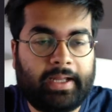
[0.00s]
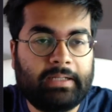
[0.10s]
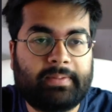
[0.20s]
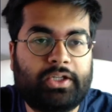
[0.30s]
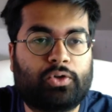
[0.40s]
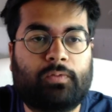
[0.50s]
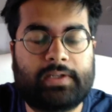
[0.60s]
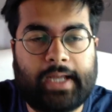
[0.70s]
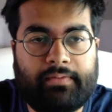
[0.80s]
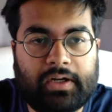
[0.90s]
Anybody who
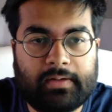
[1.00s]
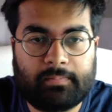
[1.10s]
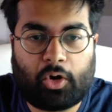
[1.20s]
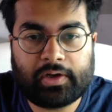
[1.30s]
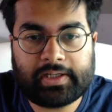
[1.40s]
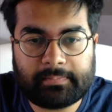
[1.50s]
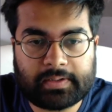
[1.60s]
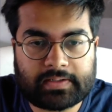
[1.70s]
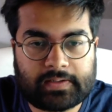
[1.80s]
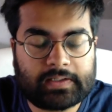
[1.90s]
was having an online
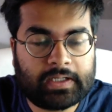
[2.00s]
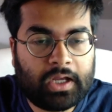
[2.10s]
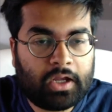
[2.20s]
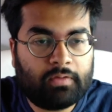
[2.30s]
business,